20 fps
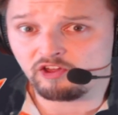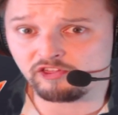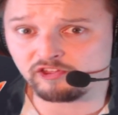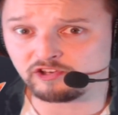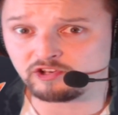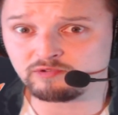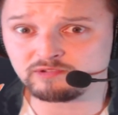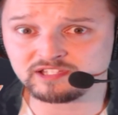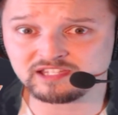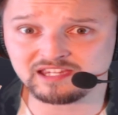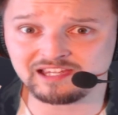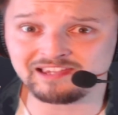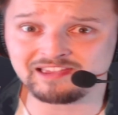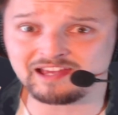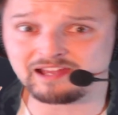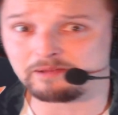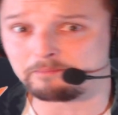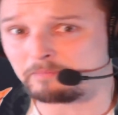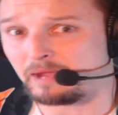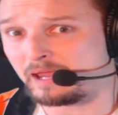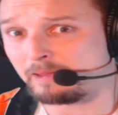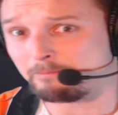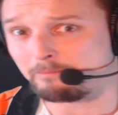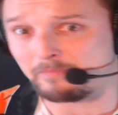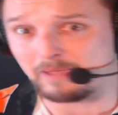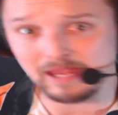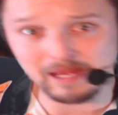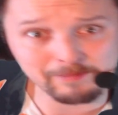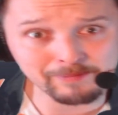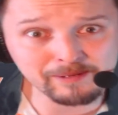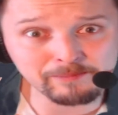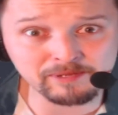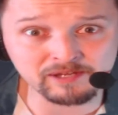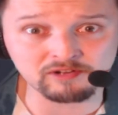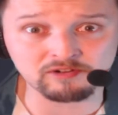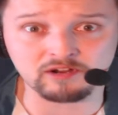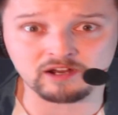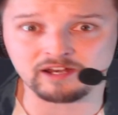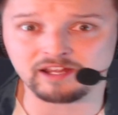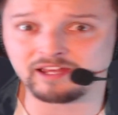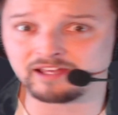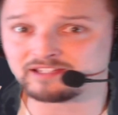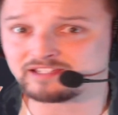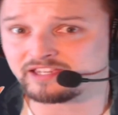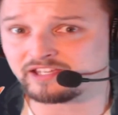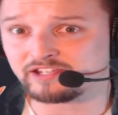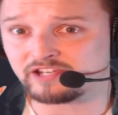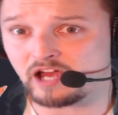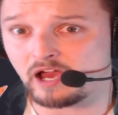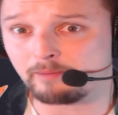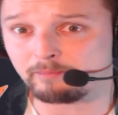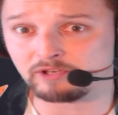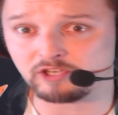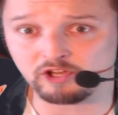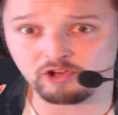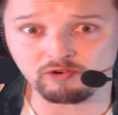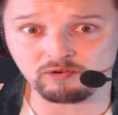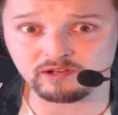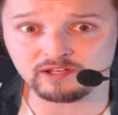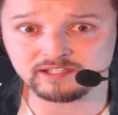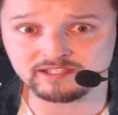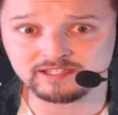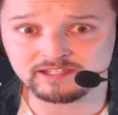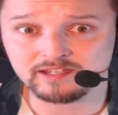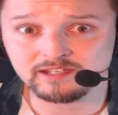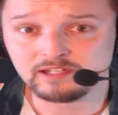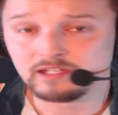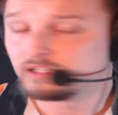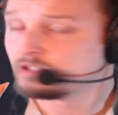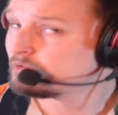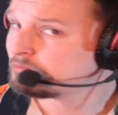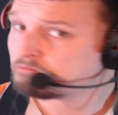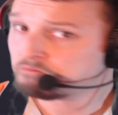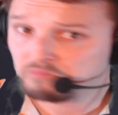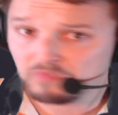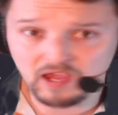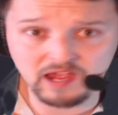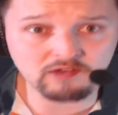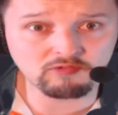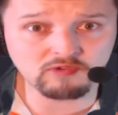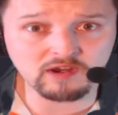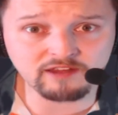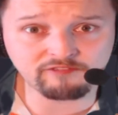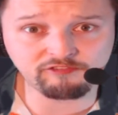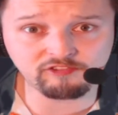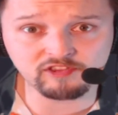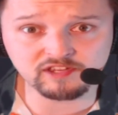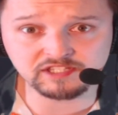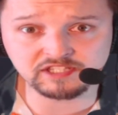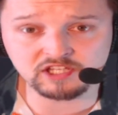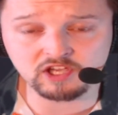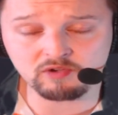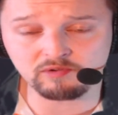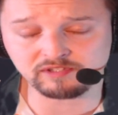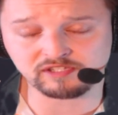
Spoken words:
the newest thing that it might maybe be running is the Tamatoas. And rightfully so.